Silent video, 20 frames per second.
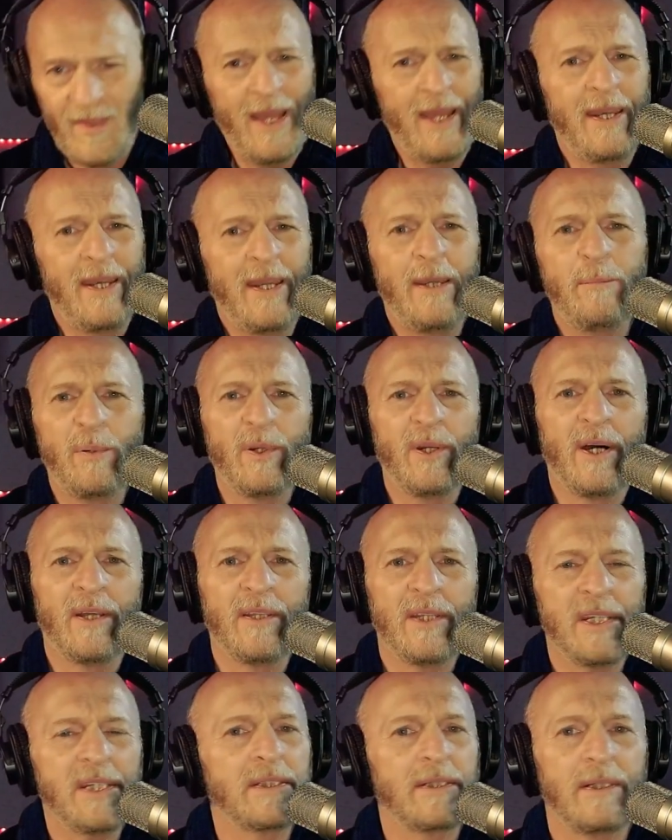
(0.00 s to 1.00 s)
And he put
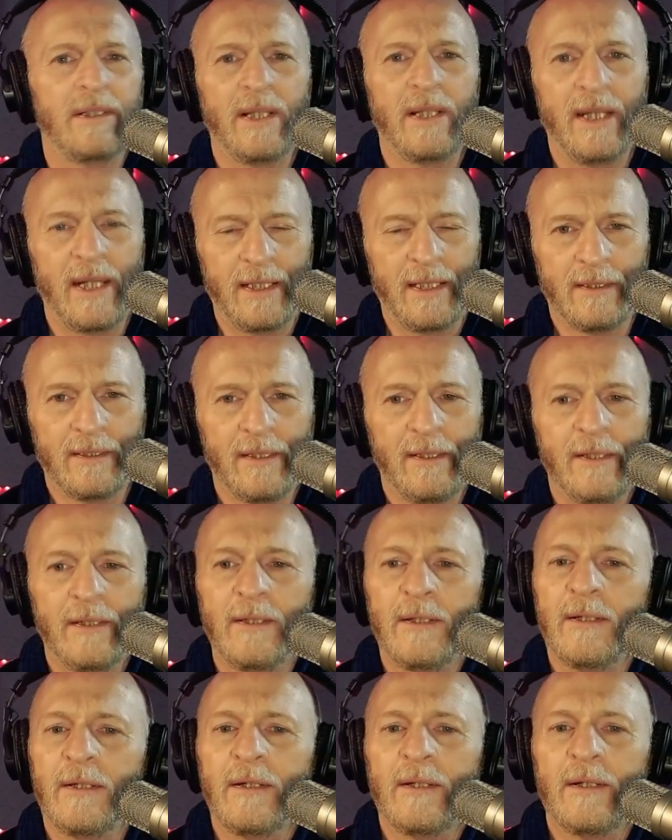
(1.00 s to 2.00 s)
on this clinic
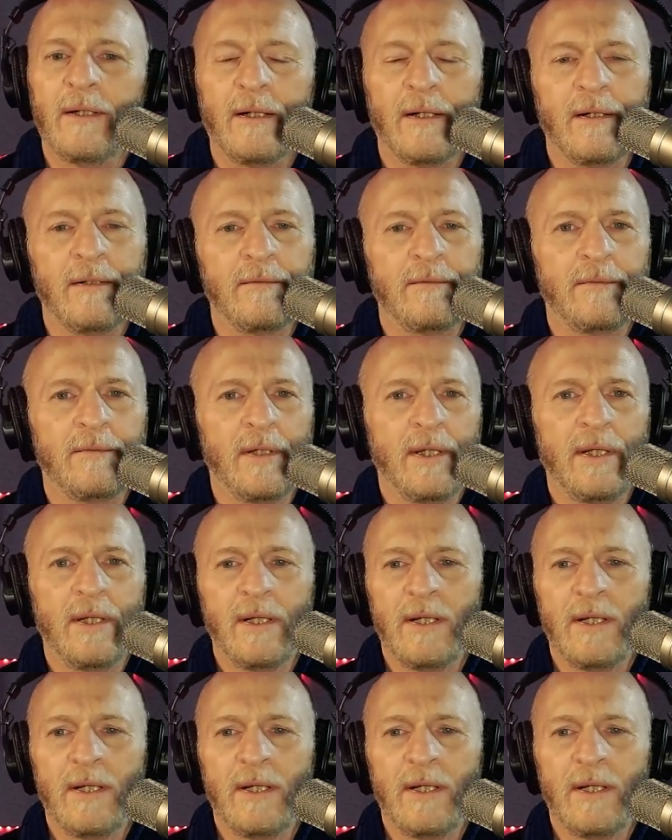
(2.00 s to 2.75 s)
of